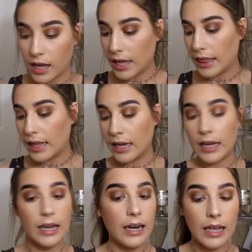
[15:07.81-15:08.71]
And
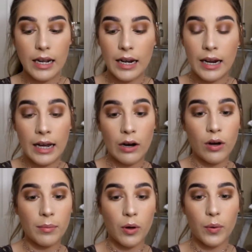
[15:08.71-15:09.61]
then now
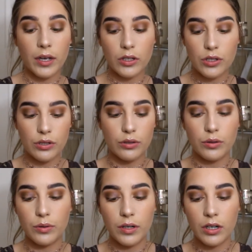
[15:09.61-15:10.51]
I'm going
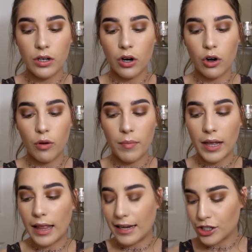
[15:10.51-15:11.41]
to curl my
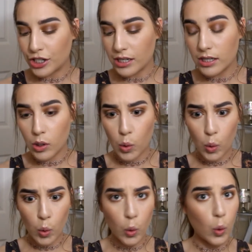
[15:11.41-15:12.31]

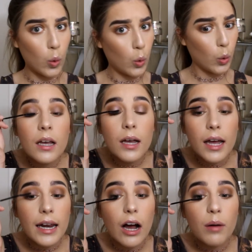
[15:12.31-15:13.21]
lashes.
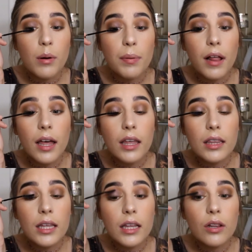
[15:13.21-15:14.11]
And now I'm applying
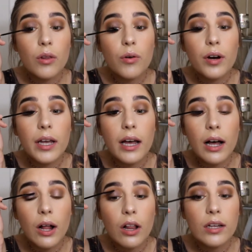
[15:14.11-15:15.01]
the
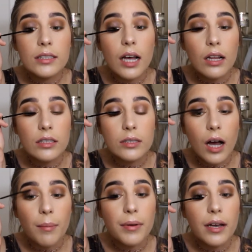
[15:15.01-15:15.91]
L'Oreal
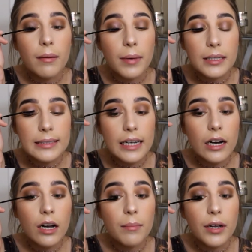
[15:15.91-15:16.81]
Telescopic
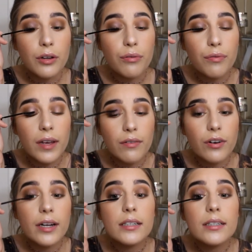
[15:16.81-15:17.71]
Mascara, my new
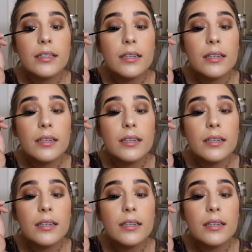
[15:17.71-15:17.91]
favorite.